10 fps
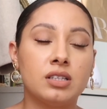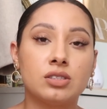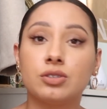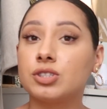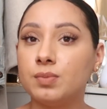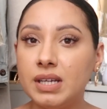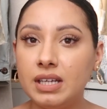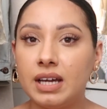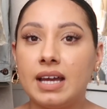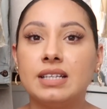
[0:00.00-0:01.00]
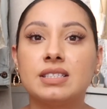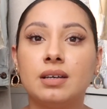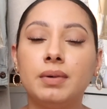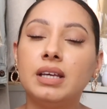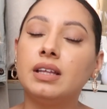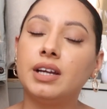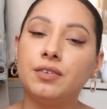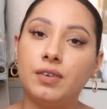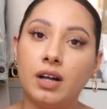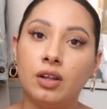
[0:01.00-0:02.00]
on social media and somebody that I
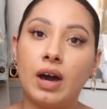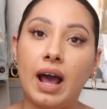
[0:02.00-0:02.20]
follow